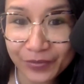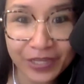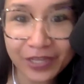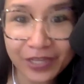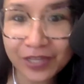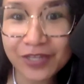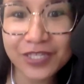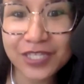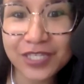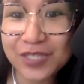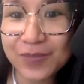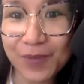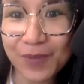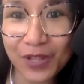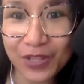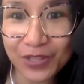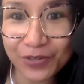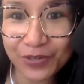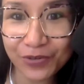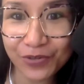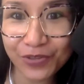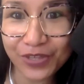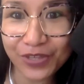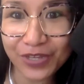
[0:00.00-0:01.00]
like a small
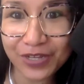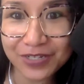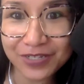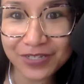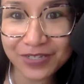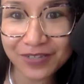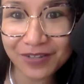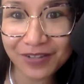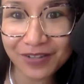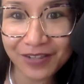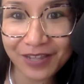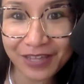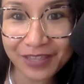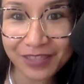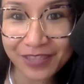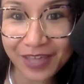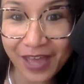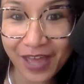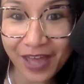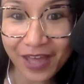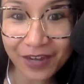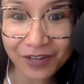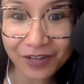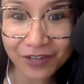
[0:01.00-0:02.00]
little thing like
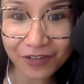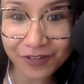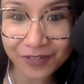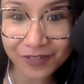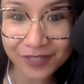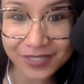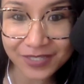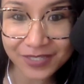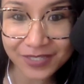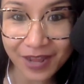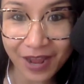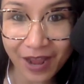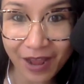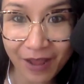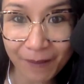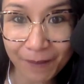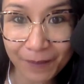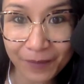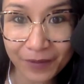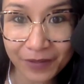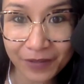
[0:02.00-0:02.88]
that, you could snap.